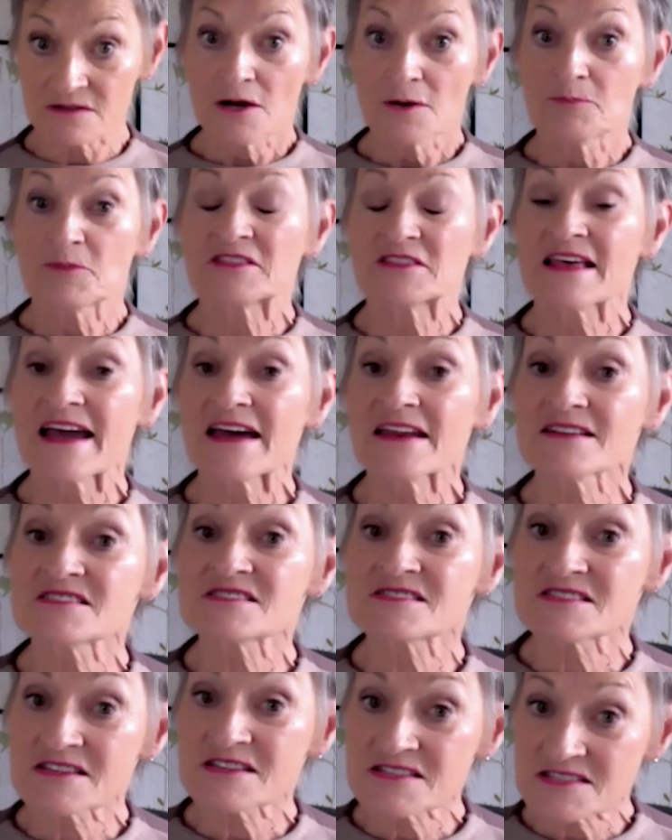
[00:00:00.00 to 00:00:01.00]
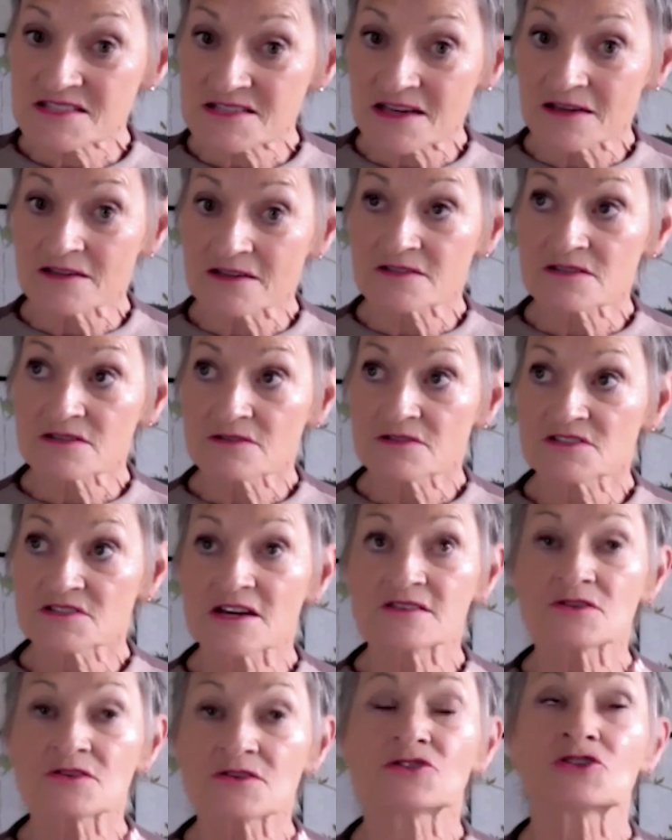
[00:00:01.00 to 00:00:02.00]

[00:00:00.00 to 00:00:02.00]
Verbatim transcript: but that assistant, does,